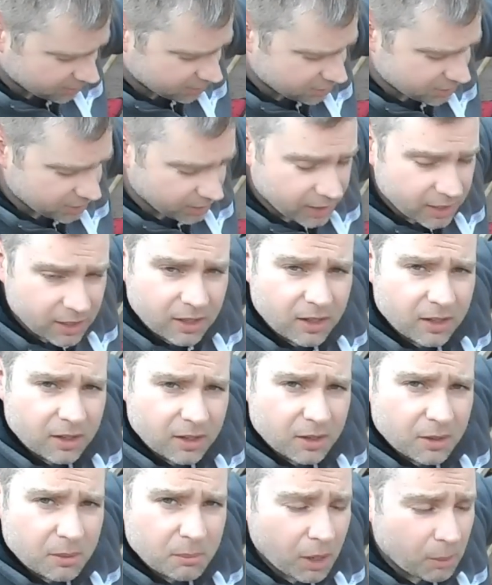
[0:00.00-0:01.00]
this year,
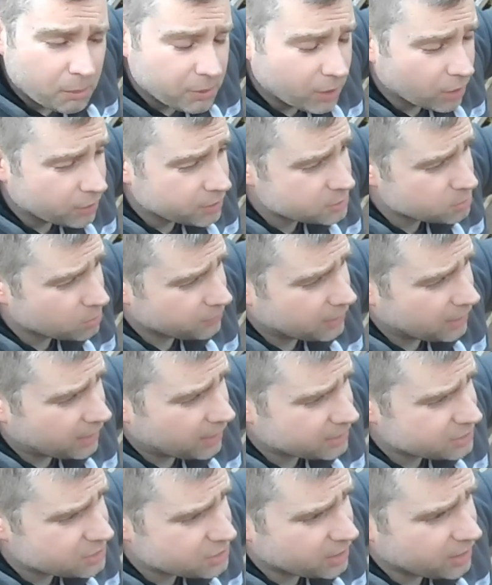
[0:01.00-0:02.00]
but I'll be honest with you,
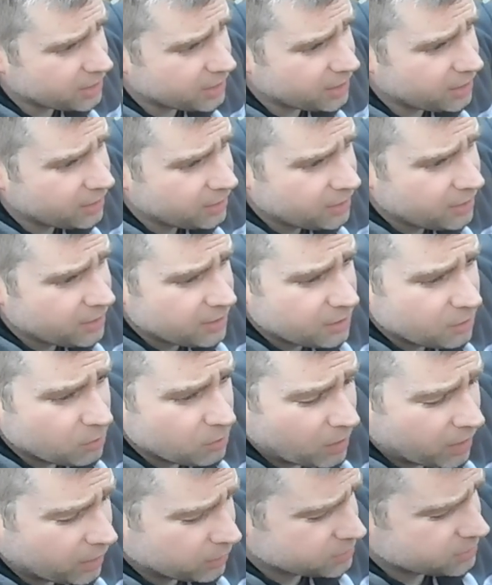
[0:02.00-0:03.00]
last year
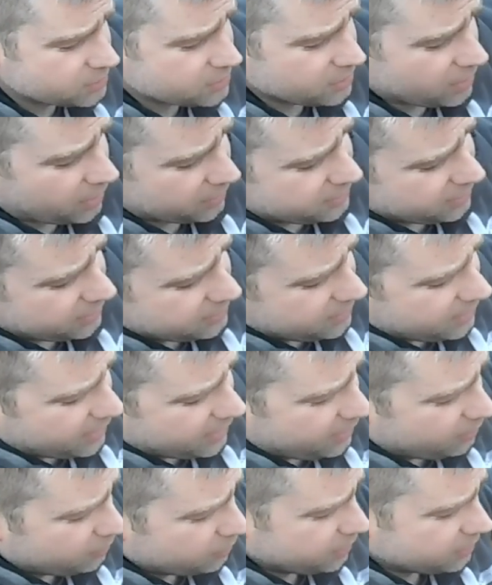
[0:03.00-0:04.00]
whilst I did
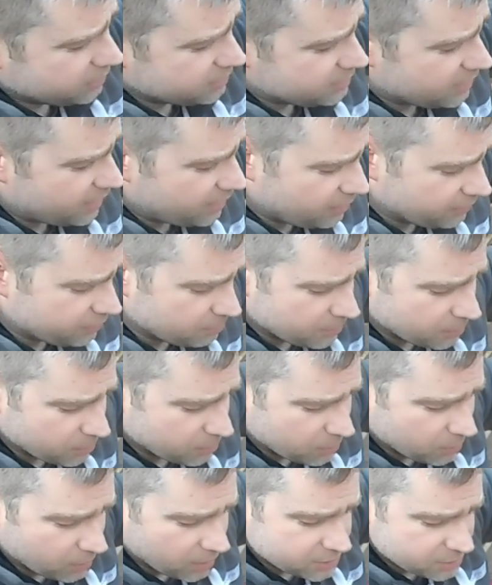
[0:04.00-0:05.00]
get onions out of them, they
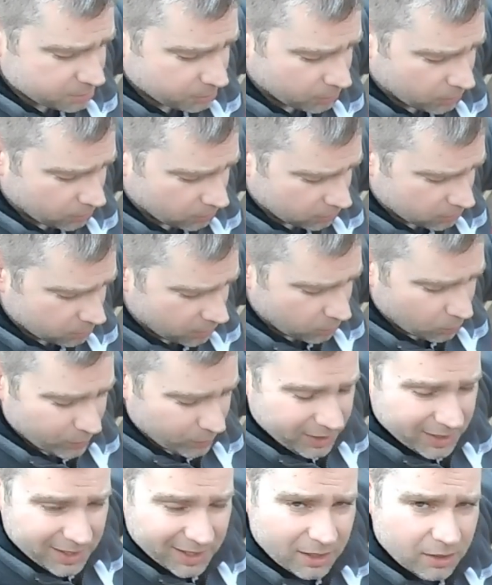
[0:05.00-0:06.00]
were quite small, quite
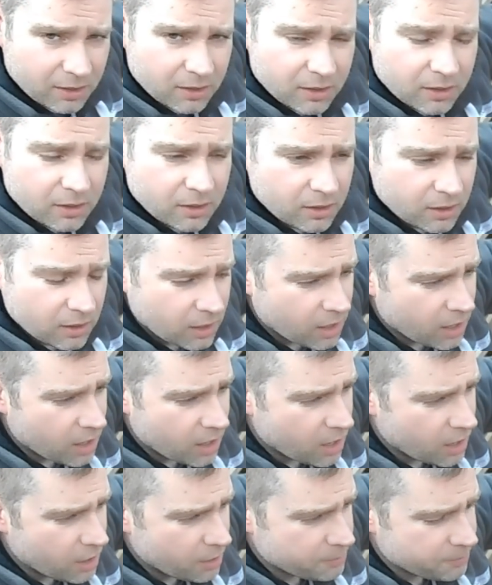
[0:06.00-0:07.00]
weedy.
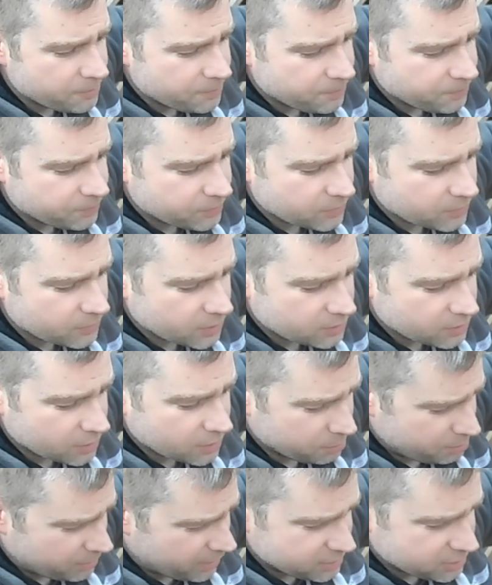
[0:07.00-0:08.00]

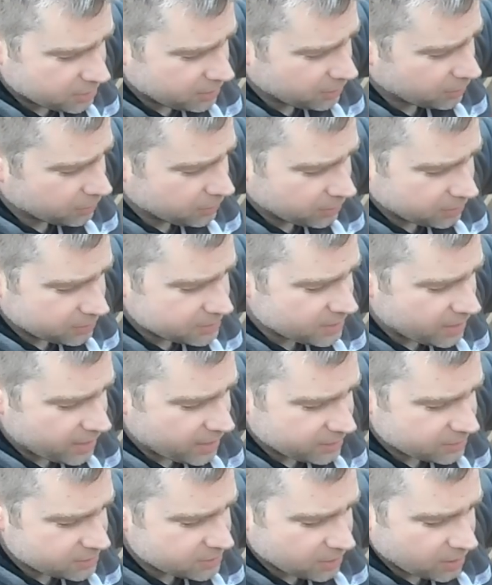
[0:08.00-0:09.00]
Compared to the onion
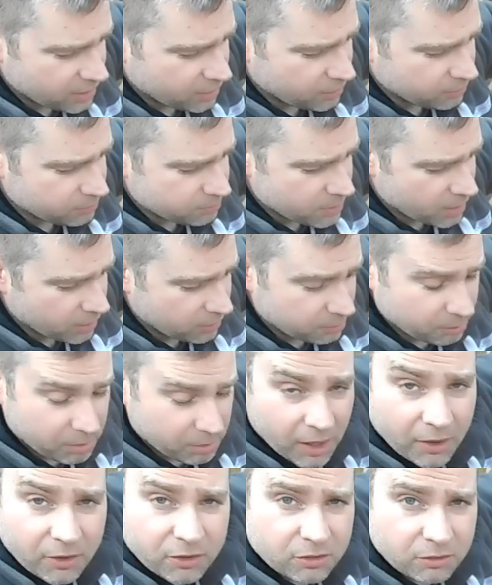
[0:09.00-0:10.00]
sets, you know, no
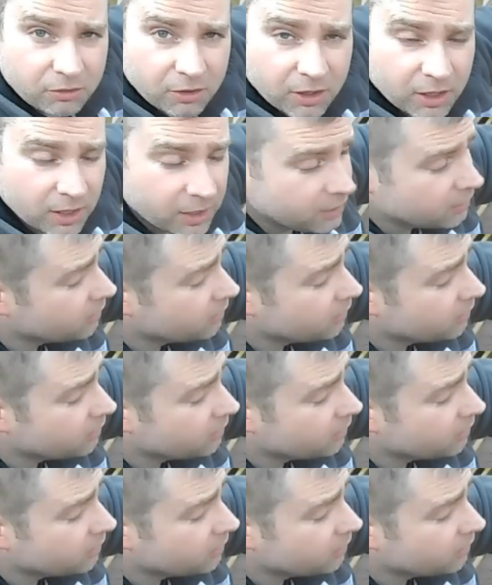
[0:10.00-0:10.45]
comparison really.